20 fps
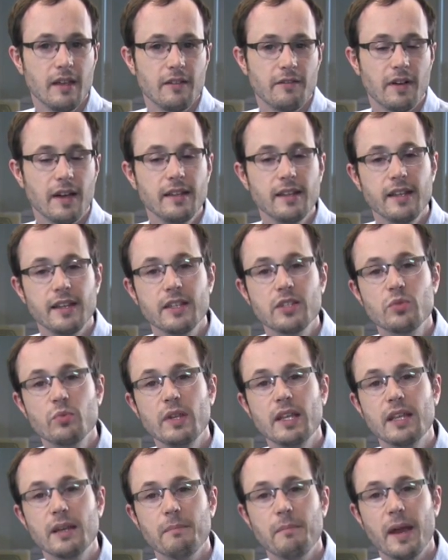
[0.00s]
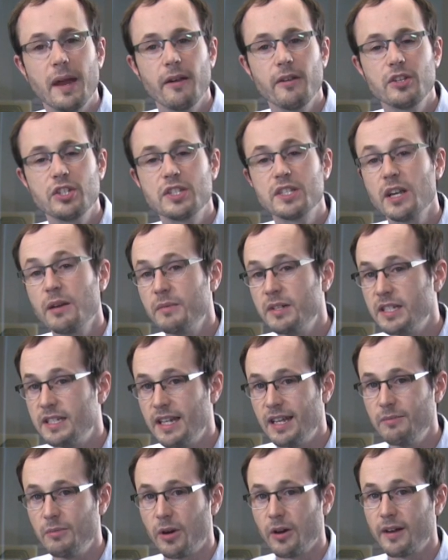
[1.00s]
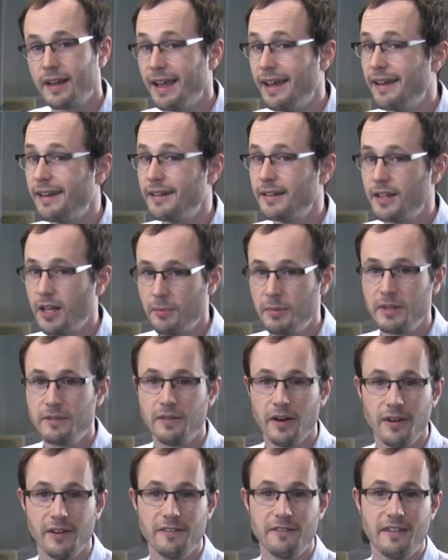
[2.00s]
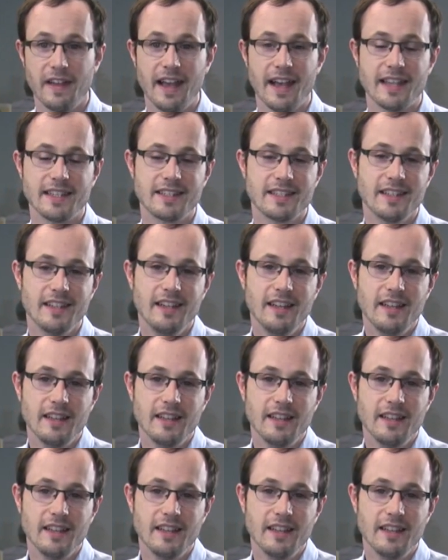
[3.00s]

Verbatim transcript: Finally, this week, marriage is coming to Denmark and coming very fast.